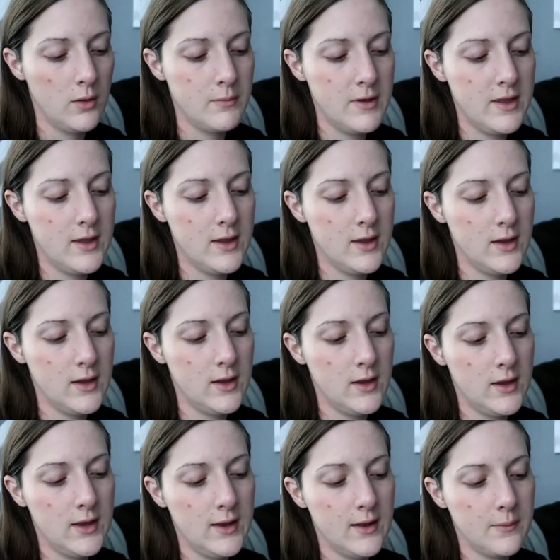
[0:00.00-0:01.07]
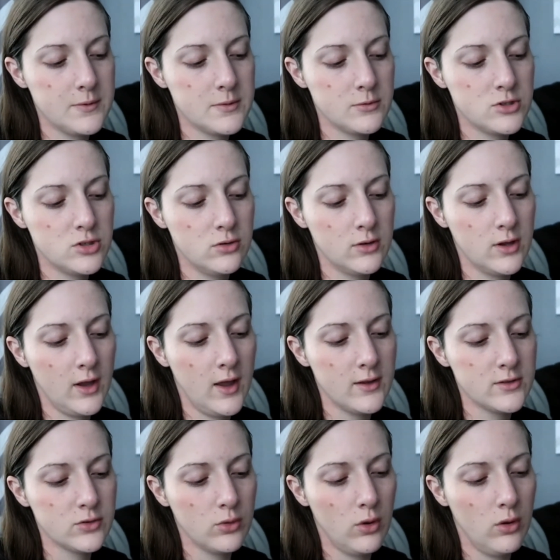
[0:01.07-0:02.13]
I may heat up some tuna
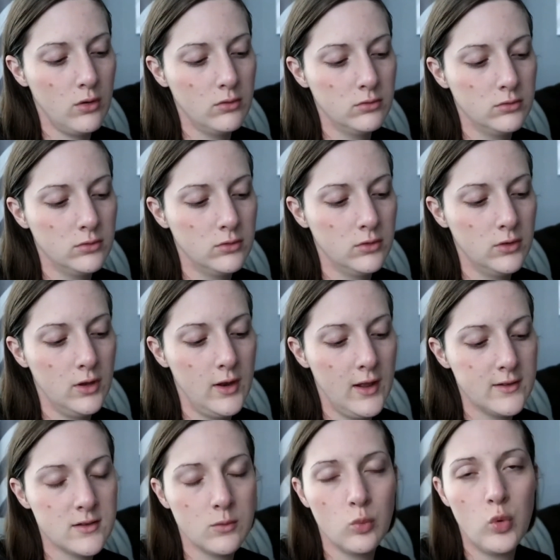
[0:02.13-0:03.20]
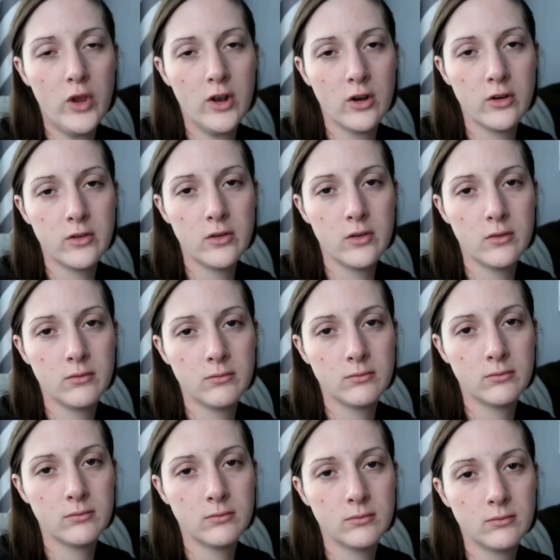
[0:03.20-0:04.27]
casserole and had some wieners
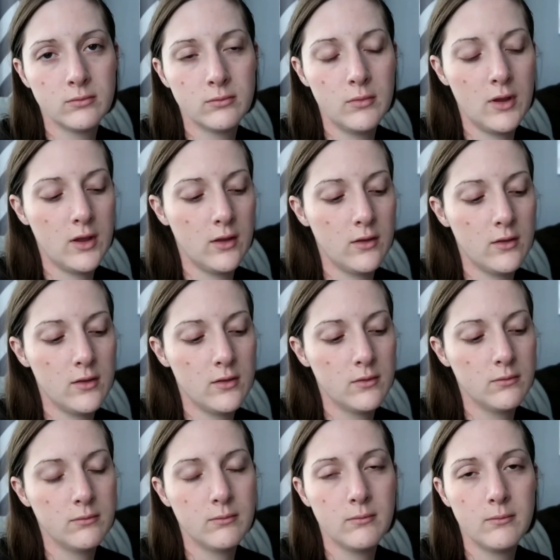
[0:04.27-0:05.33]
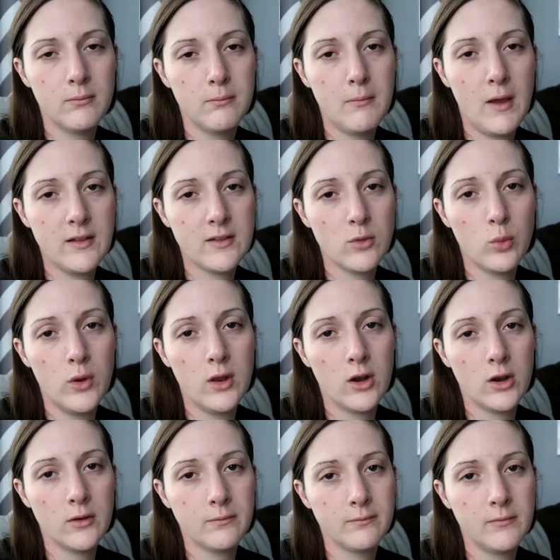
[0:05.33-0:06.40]
because Matt's a
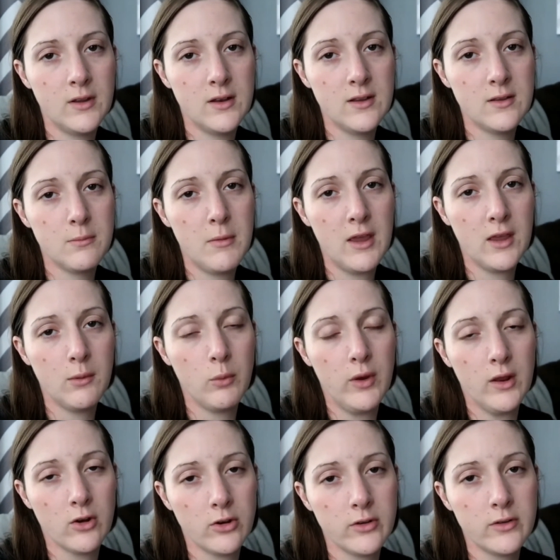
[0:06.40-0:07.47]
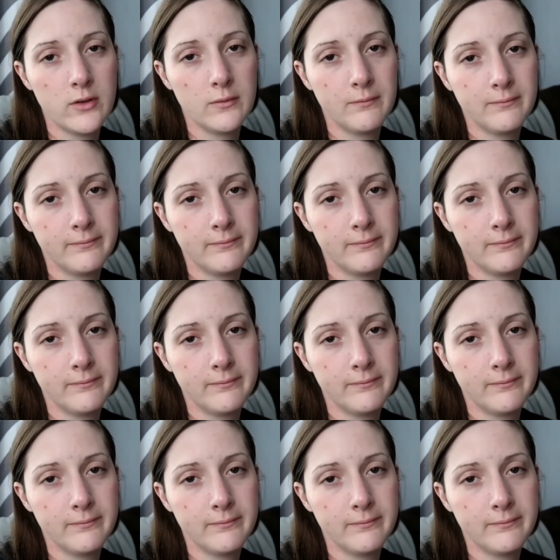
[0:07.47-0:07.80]
wiener and he's making wieners.